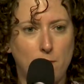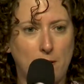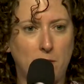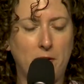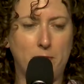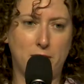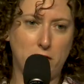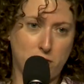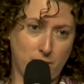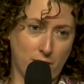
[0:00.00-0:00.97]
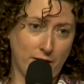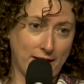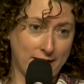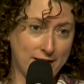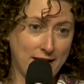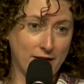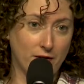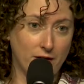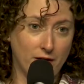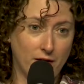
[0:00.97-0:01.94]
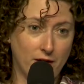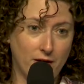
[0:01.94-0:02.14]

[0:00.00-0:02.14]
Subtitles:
plan was bleached bones in the desert.